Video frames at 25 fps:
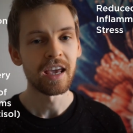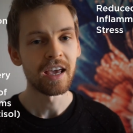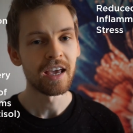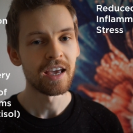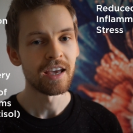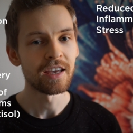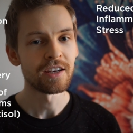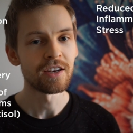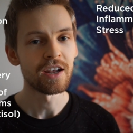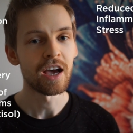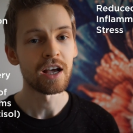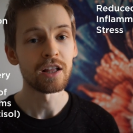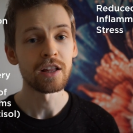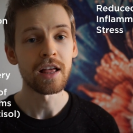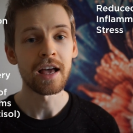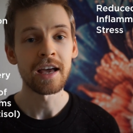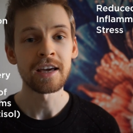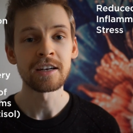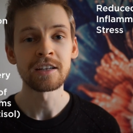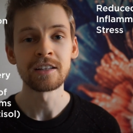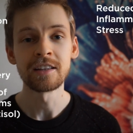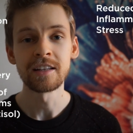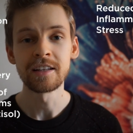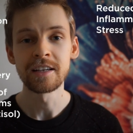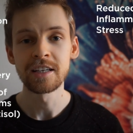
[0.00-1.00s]
And I'll
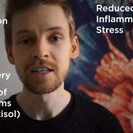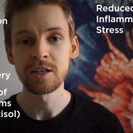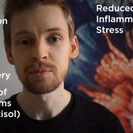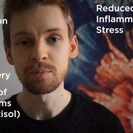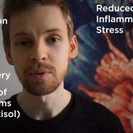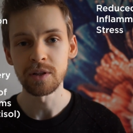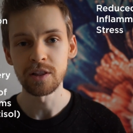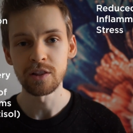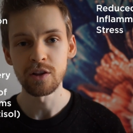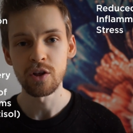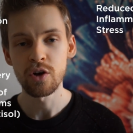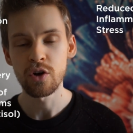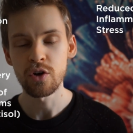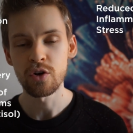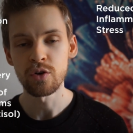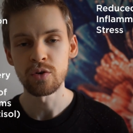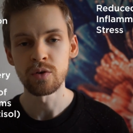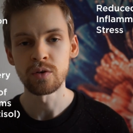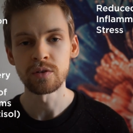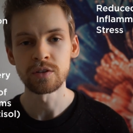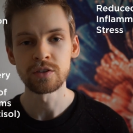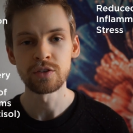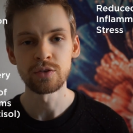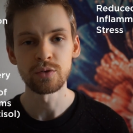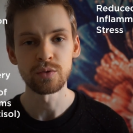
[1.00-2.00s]
add a link
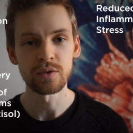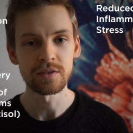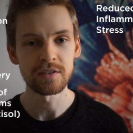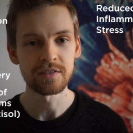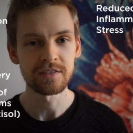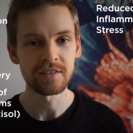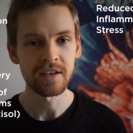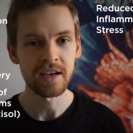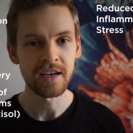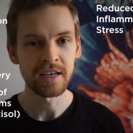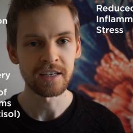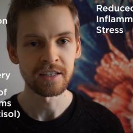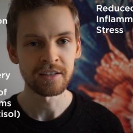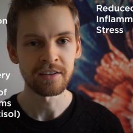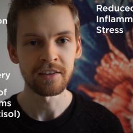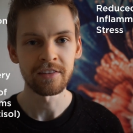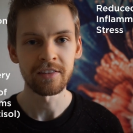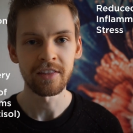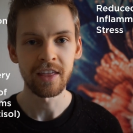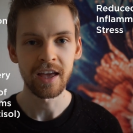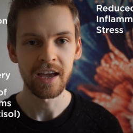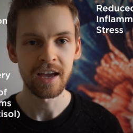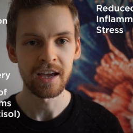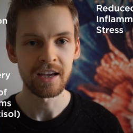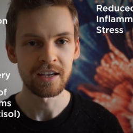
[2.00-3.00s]
below to a site
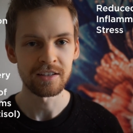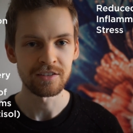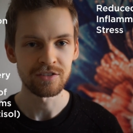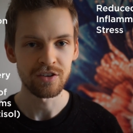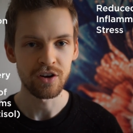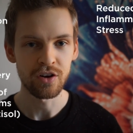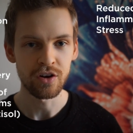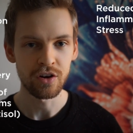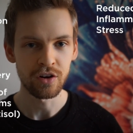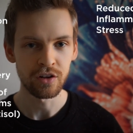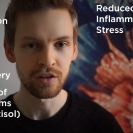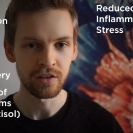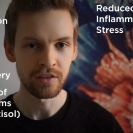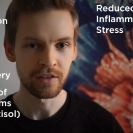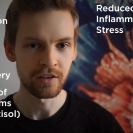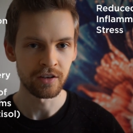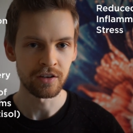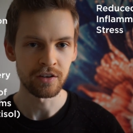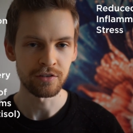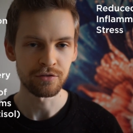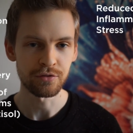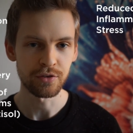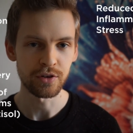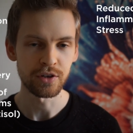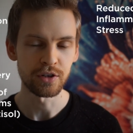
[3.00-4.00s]
that has all the
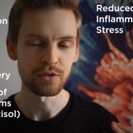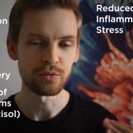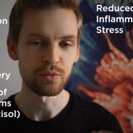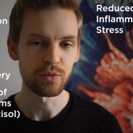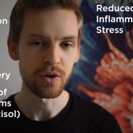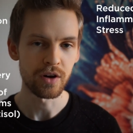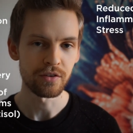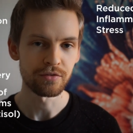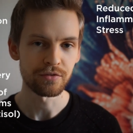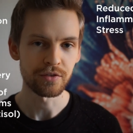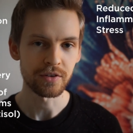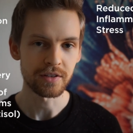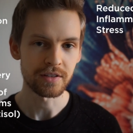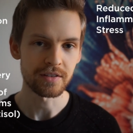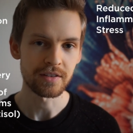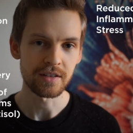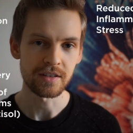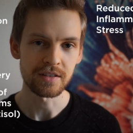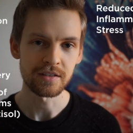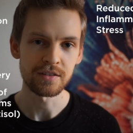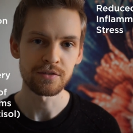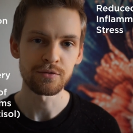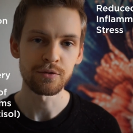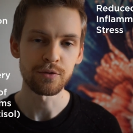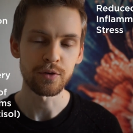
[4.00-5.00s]
different
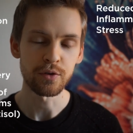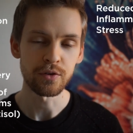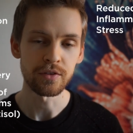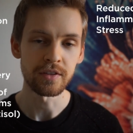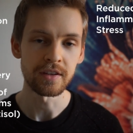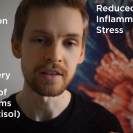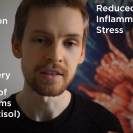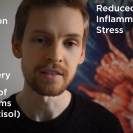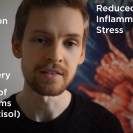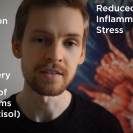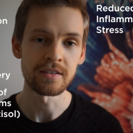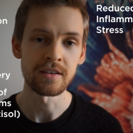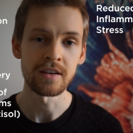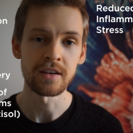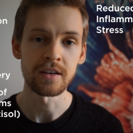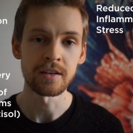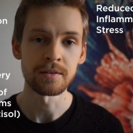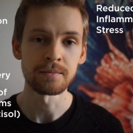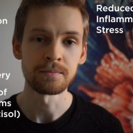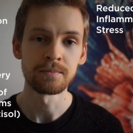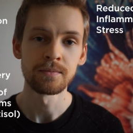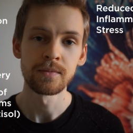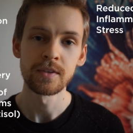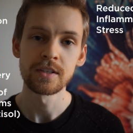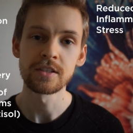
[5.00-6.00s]
references for these
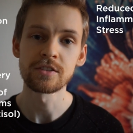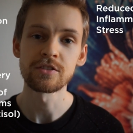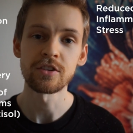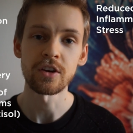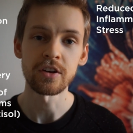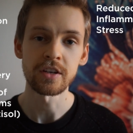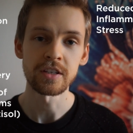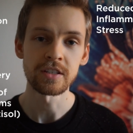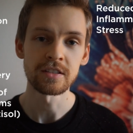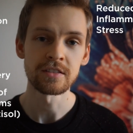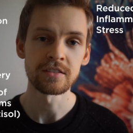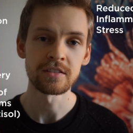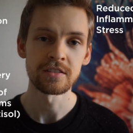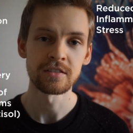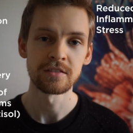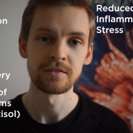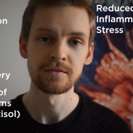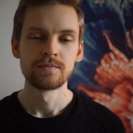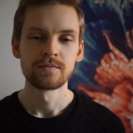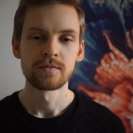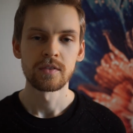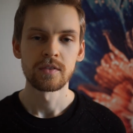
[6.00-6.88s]
studies.